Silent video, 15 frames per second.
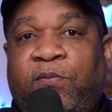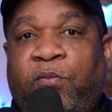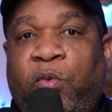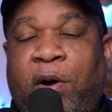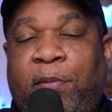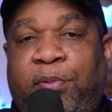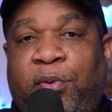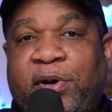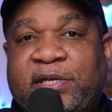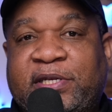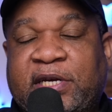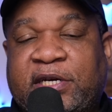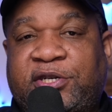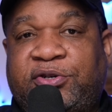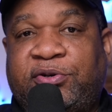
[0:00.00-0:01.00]

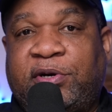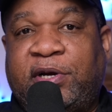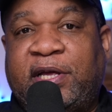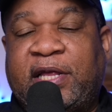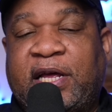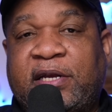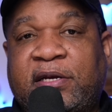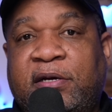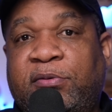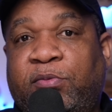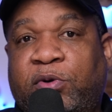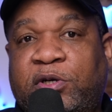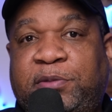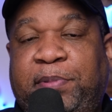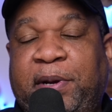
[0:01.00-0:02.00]
1.6 trillion that
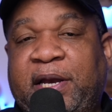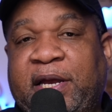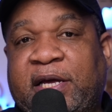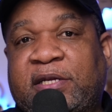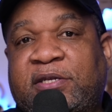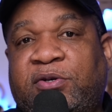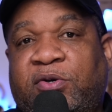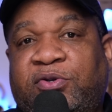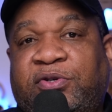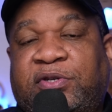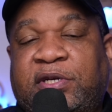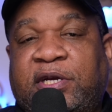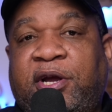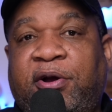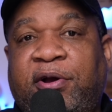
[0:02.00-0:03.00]
we're spending in social
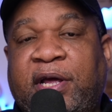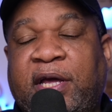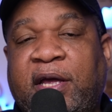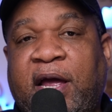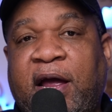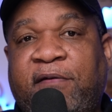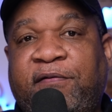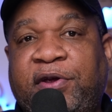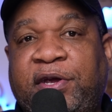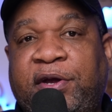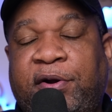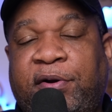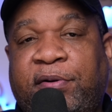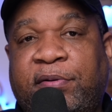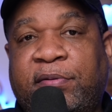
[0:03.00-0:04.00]
security every
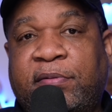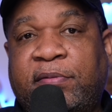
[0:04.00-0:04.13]
year.